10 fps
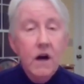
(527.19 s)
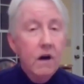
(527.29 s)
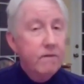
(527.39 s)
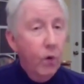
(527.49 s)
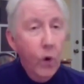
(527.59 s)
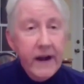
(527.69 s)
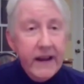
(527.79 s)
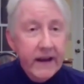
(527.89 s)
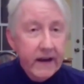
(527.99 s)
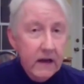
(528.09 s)

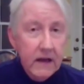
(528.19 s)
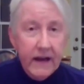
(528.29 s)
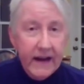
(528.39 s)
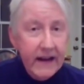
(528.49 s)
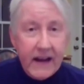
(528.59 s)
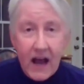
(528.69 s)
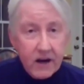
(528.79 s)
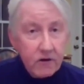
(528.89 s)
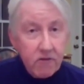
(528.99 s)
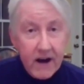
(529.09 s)
avoiding any
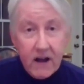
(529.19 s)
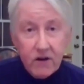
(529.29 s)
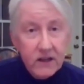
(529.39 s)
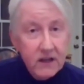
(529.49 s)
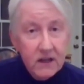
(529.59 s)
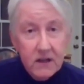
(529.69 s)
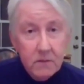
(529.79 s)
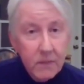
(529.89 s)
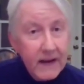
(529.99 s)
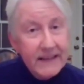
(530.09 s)
kind of crowded
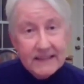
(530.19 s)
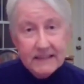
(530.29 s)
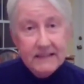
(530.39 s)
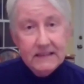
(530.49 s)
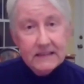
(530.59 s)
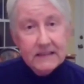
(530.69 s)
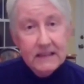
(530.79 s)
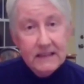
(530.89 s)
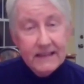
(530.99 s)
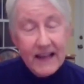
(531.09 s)
places.
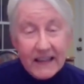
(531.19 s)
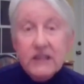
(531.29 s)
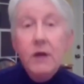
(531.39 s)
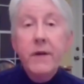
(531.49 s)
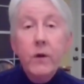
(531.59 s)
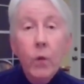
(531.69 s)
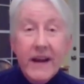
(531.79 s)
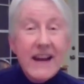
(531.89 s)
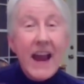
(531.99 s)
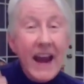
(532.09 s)
That's something we
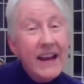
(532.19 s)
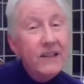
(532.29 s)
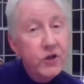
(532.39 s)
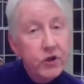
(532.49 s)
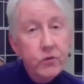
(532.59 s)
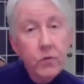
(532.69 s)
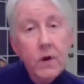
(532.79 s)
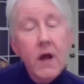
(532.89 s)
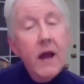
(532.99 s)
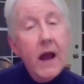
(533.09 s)
can do.
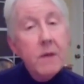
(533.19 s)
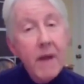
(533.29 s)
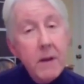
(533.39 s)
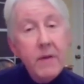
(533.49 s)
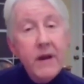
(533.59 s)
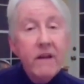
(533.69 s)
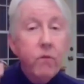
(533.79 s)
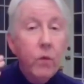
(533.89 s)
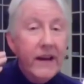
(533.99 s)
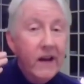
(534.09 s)
And maybe
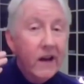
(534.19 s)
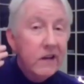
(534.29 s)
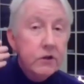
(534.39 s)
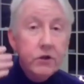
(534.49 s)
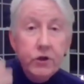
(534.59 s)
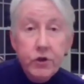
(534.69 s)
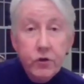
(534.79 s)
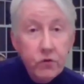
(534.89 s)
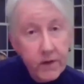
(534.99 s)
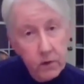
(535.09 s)
if we
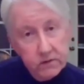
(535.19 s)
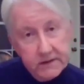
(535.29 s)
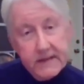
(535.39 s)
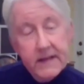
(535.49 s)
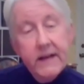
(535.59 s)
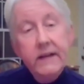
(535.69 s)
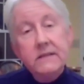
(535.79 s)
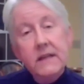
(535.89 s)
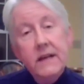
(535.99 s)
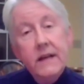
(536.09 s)
do those
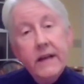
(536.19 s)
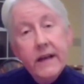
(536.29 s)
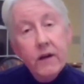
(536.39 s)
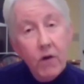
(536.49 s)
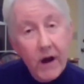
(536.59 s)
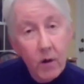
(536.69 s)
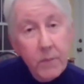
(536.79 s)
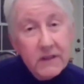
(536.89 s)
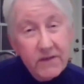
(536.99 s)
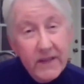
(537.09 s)
things, it'll
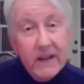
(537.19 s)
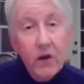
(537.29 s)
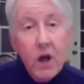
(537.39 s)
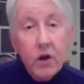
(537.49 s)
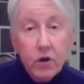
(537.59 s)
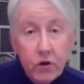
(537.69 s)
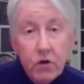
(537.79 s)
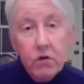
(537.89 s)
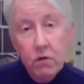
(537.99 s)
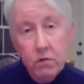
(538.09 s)
help us feel a
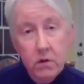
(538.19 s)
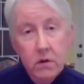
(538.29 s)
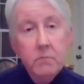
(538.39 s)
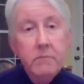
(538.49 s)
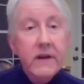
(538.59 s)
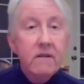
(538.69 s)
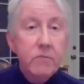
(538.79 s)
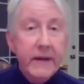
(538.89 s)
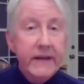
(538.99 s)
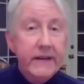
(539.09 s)
little bit
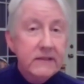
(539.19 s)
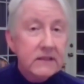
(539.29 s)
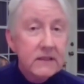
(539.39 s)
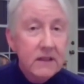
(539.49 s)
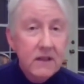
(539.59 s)
of peace